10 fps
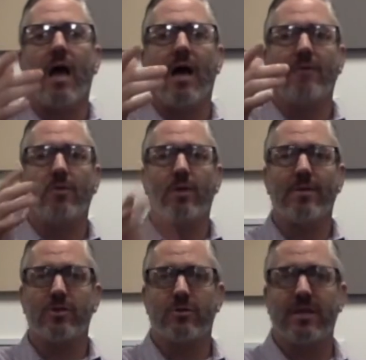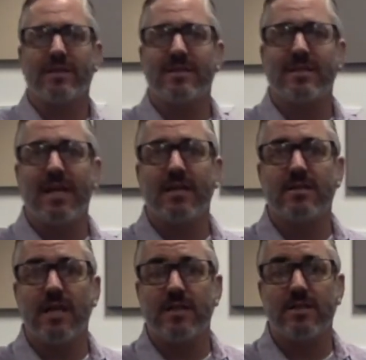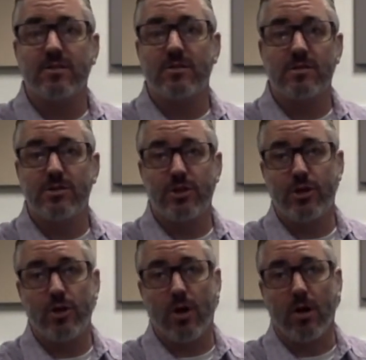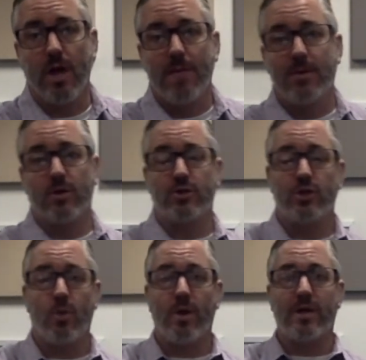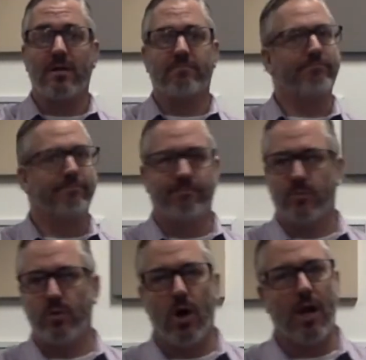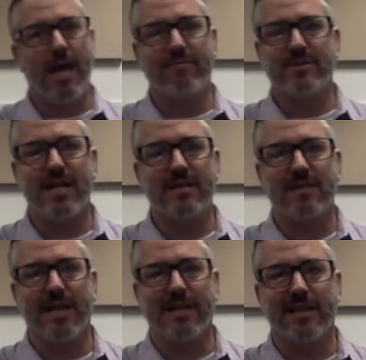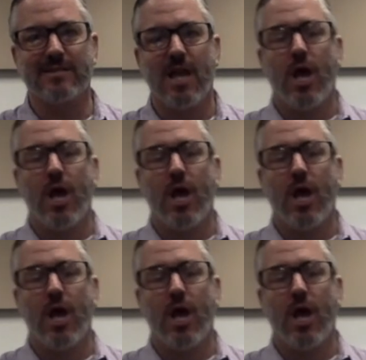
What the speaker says: You want to make sure that the stand is nice and secure because you don't want to, we all have stands like this.